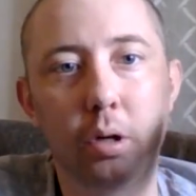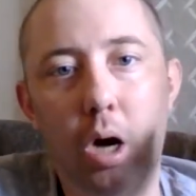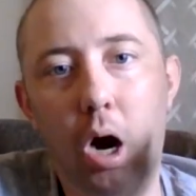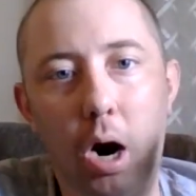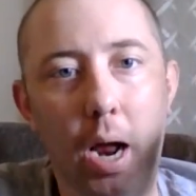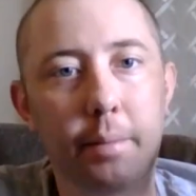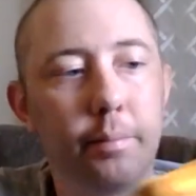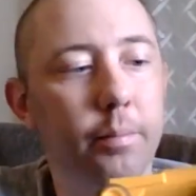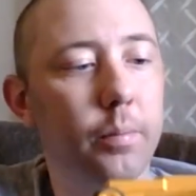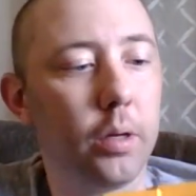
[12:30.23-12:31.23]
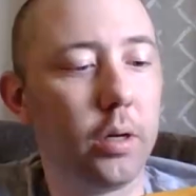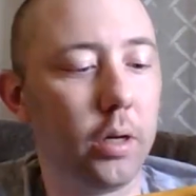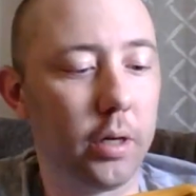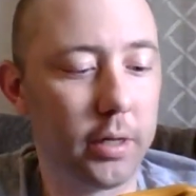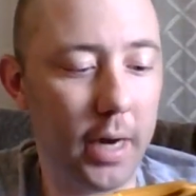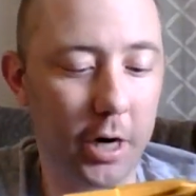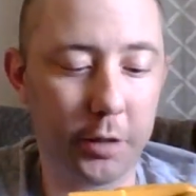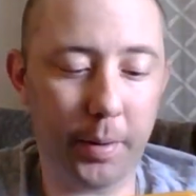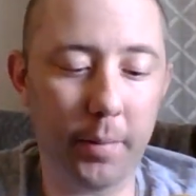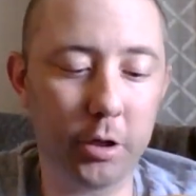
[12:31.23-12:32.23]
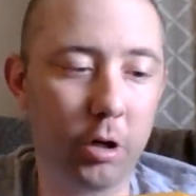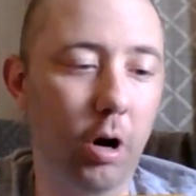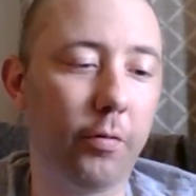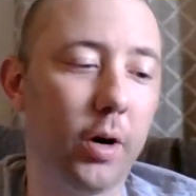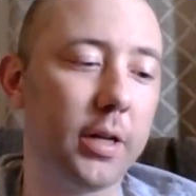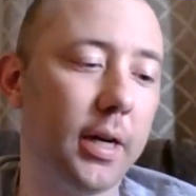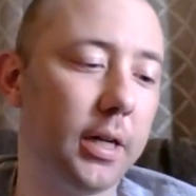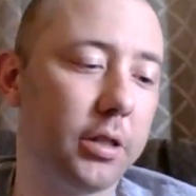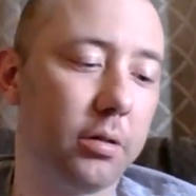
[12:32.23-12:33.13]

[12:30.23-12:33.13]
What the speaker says: Alright. Now I should probably show off what it does.